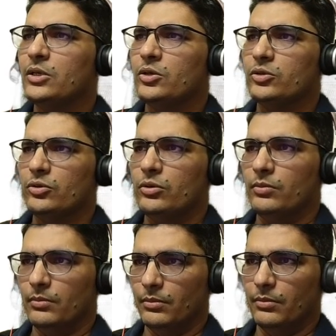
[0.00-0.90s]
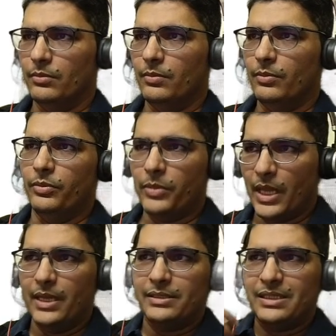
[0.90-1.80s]
So
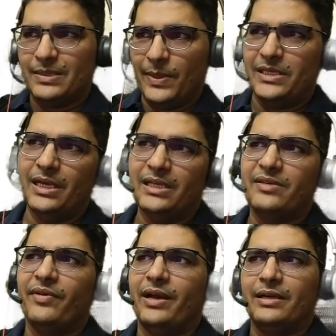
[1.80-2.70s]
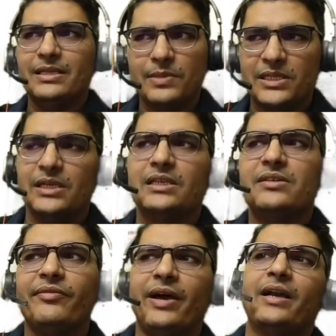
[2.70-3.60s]
it's a specialist fact, and specialist
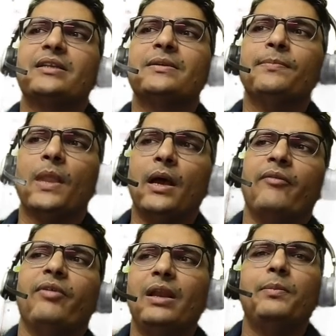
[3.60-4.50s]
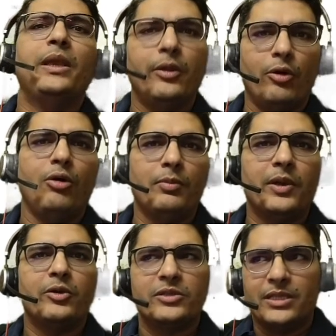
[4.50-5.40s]
facts will be wrong
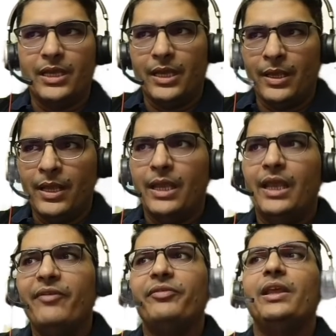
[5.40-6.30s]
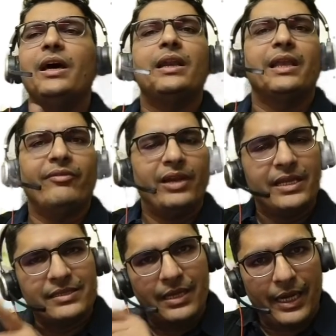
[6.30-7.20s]
because if they are given
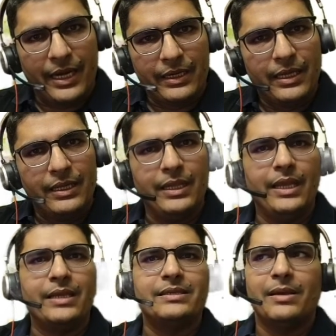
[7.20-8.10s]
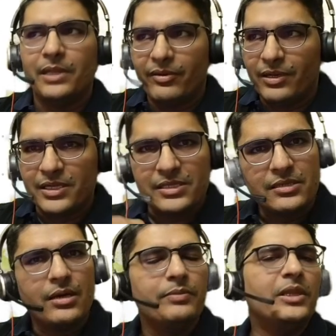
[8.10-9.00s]
as correct in the exam, they will
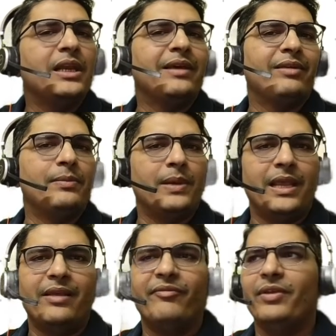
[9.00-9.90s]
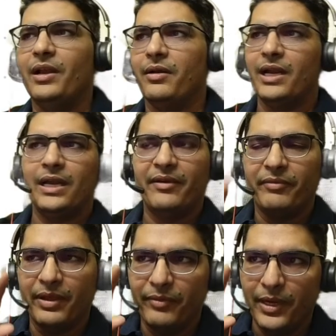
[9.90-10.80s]
disturb the level playing field, right?
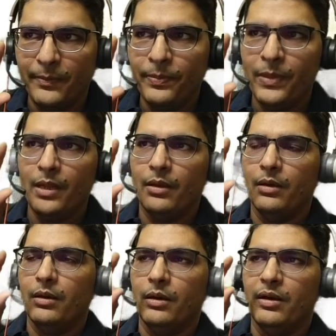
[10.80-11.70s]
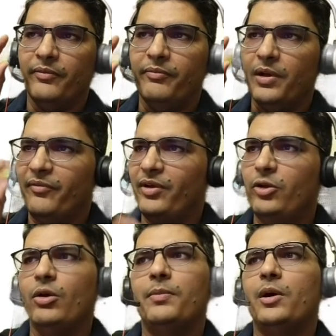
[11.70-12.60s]
I've given a
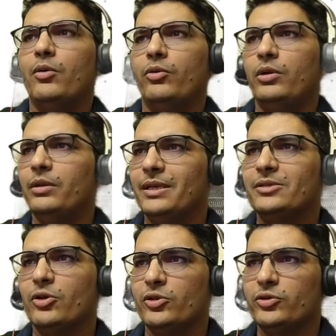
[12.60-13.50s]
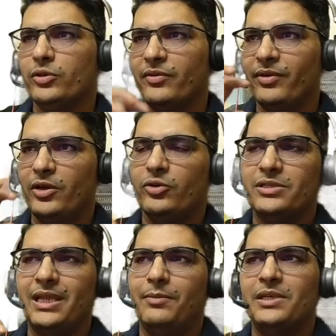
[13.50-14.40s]
video about this also. The
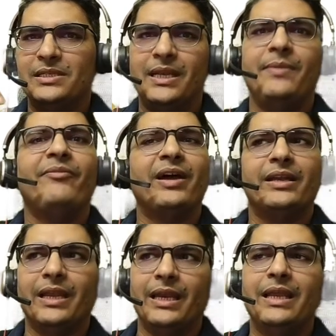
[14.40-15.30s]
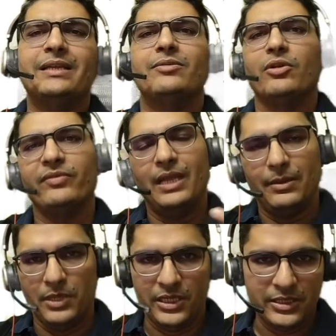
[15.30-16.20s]
video's name is Deep Fact Technique. It's one of the
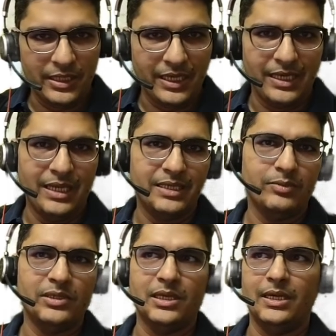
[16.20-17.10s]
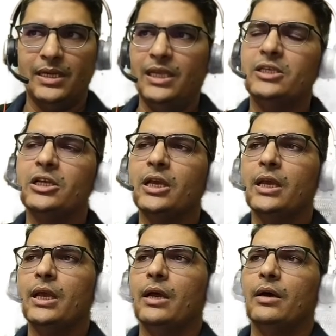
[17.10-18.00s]
elimination techniques which I teach.
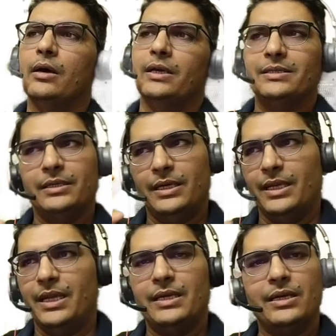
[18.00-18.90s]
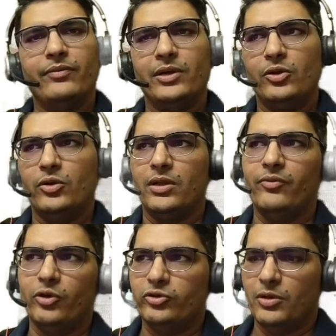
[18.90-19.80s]
It's a dedicated video you can
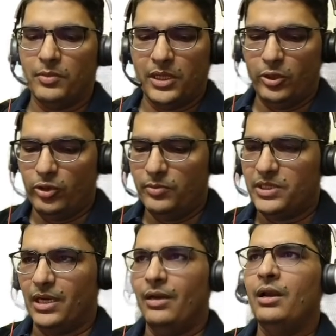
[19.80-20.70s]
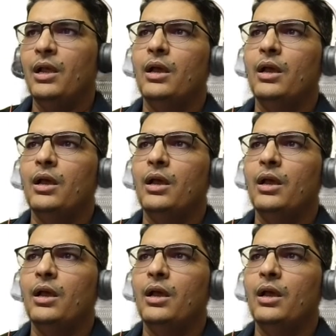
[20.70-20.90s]
watch on my YouTube channel.